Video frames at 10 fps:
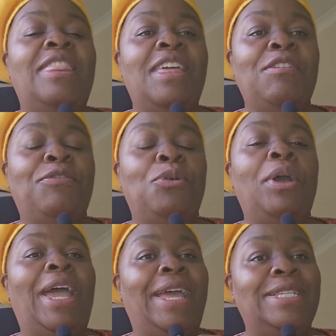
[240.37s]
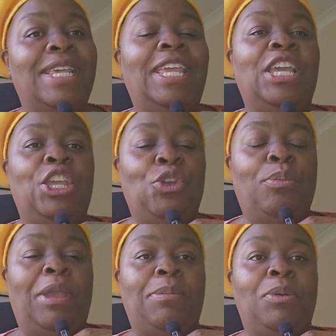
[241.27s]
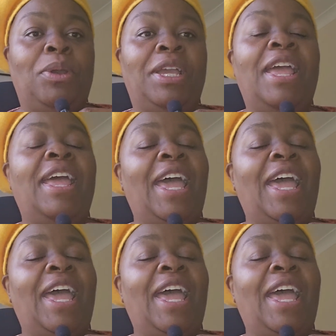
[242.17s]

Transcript: therefore, and take your paperwork,